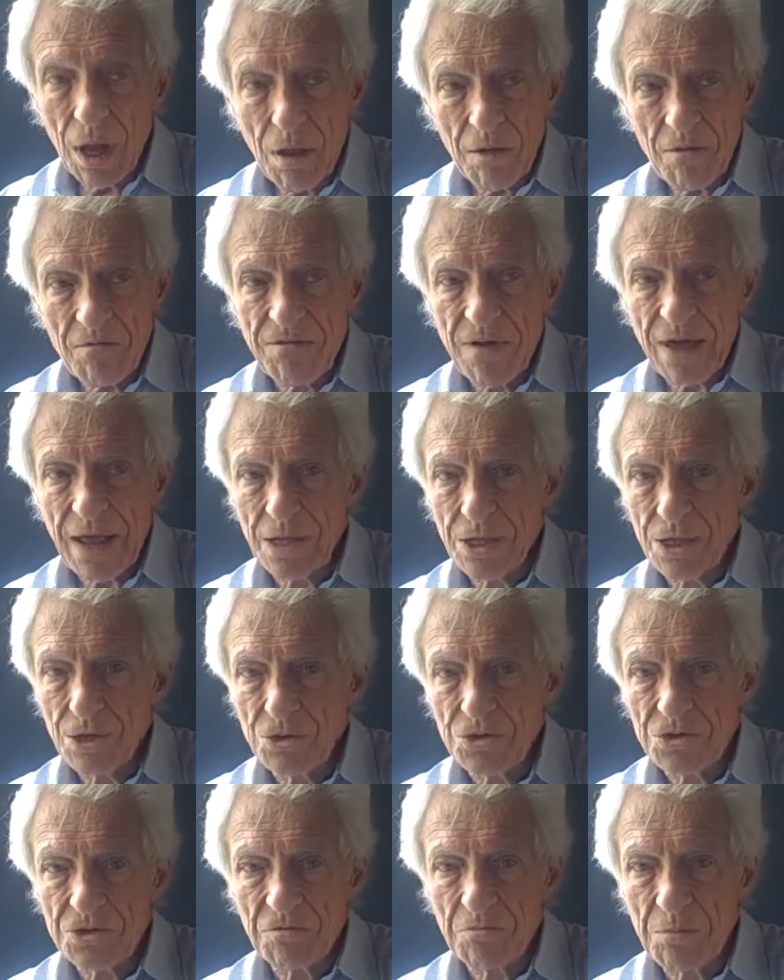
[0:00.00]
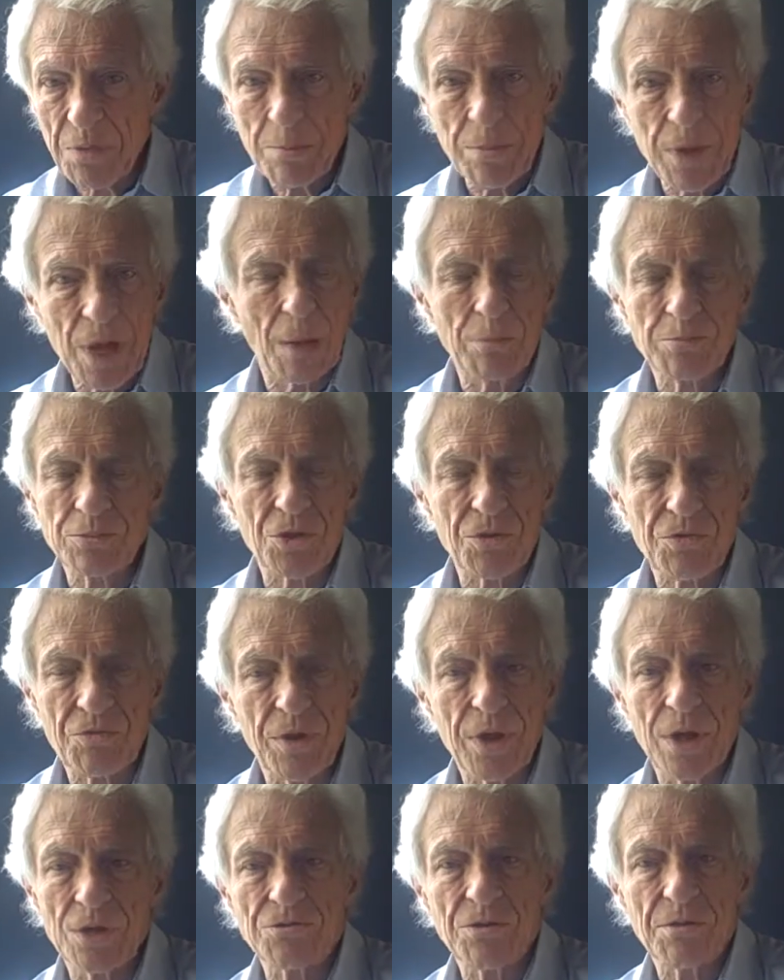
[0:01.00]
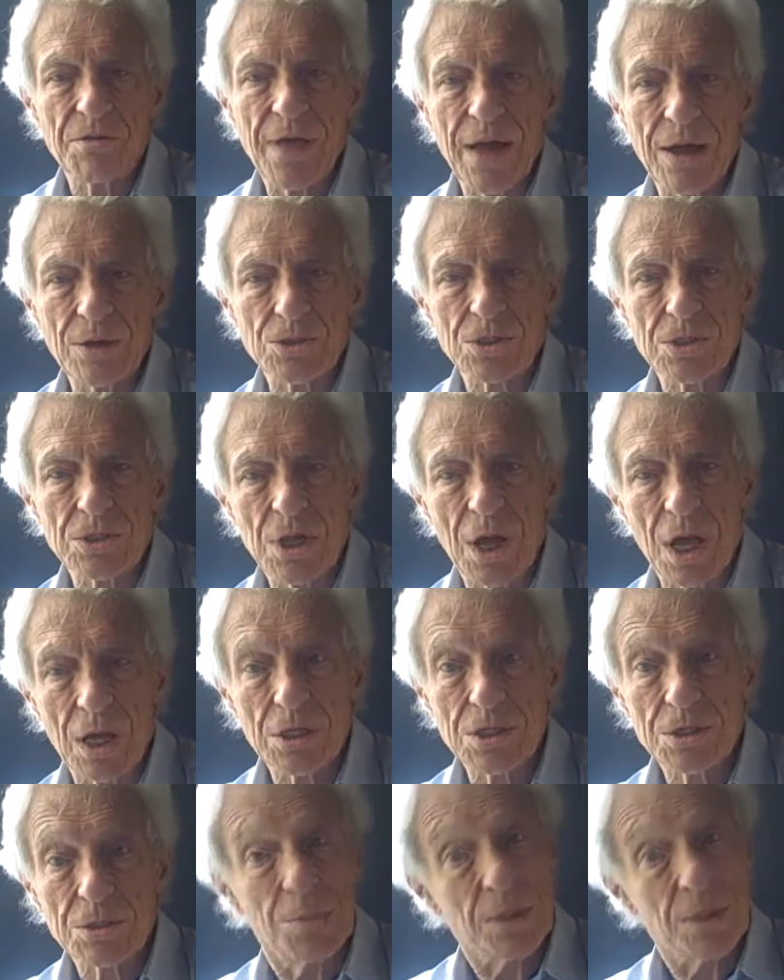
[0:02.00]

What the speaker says: values of maybe up to $300,000,